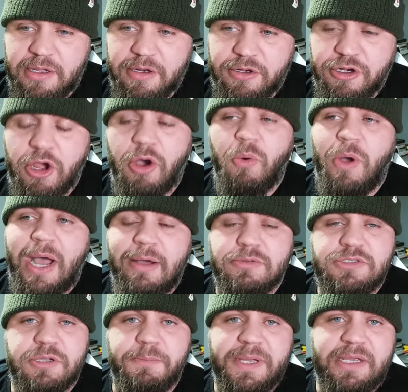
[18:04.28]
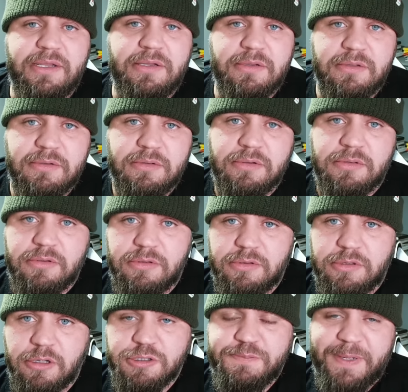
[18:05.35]
know how to beat
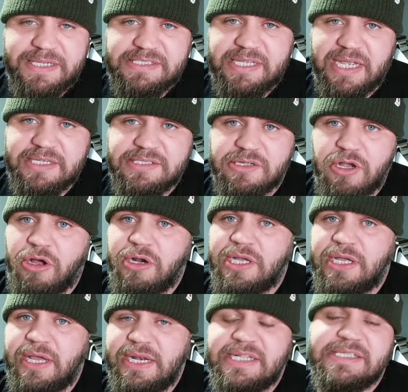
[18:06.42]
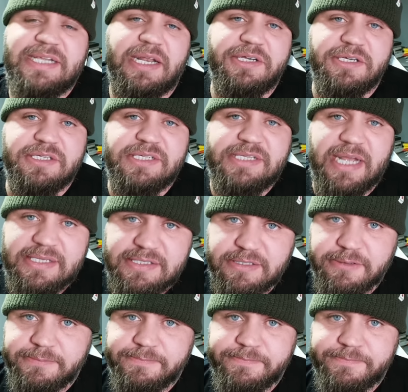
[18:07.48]
those piss tests call it an intelligence
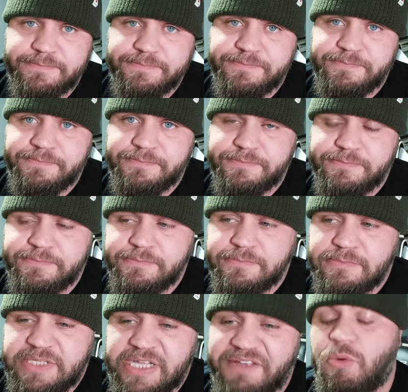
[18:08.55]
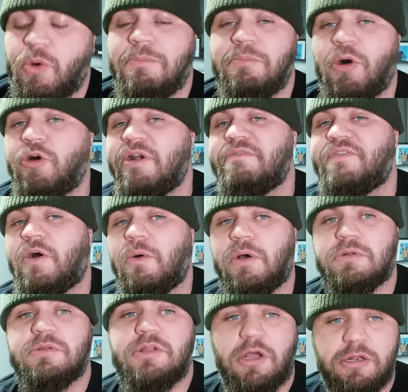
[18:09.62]
test. If you want more info
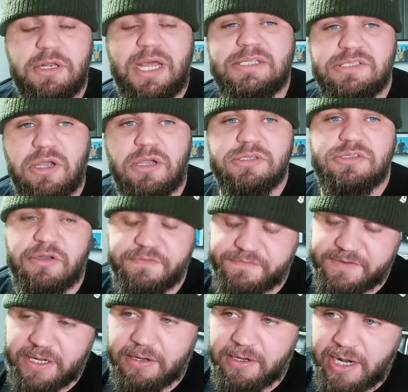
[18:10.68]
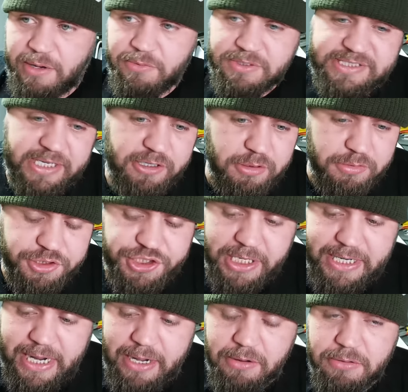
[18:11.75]
on, on that sort of stuff, then I would say go and
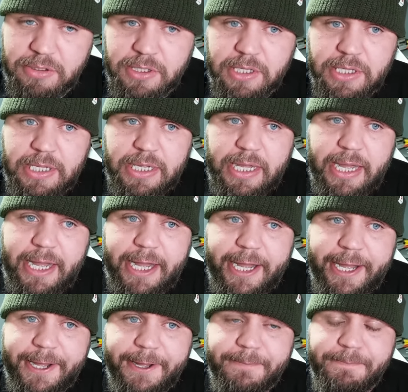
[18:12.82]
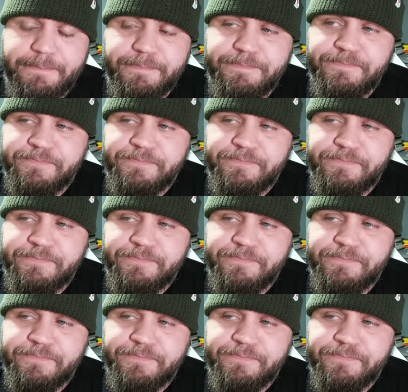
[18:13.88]
check out um,